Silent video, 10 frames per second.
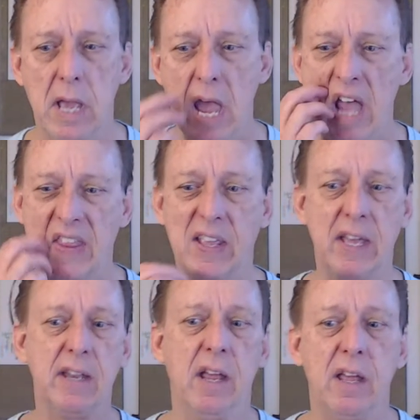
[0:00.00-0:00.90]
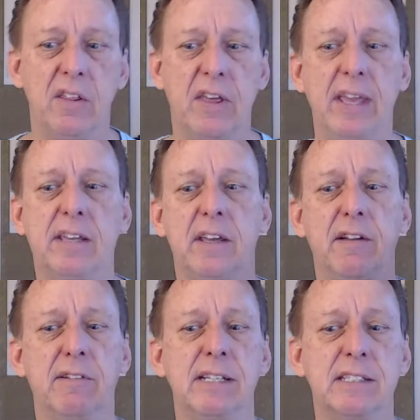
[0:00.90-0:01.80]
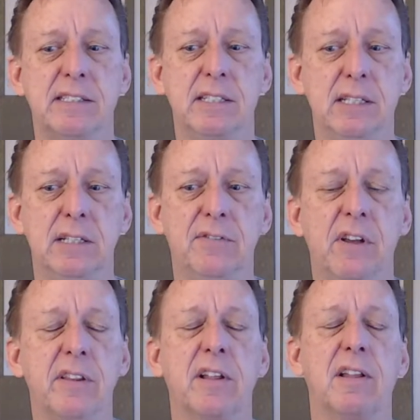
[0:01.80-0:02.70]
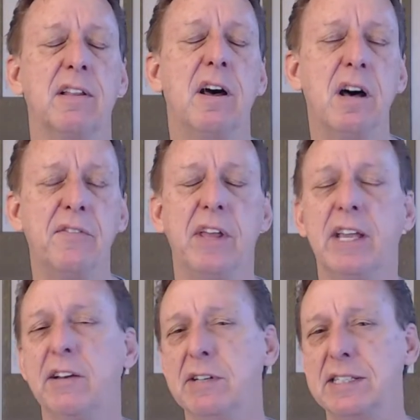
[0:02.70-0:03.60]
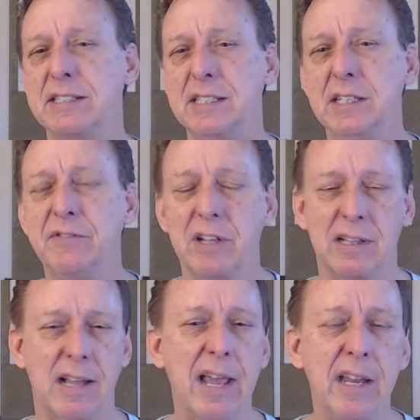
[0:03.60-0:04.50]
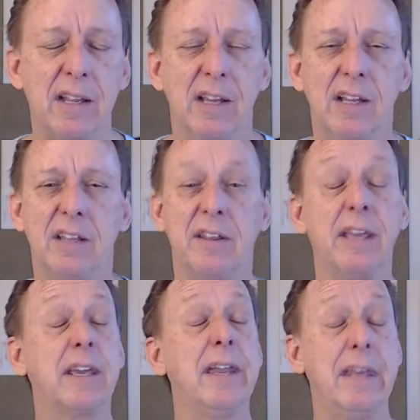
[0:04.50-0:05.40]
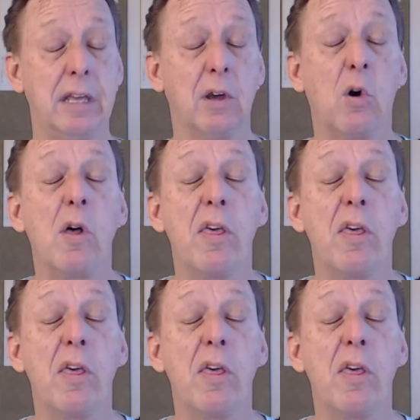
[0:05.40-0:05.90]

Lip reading: And then they can receive the love, they can receive the light, they can heal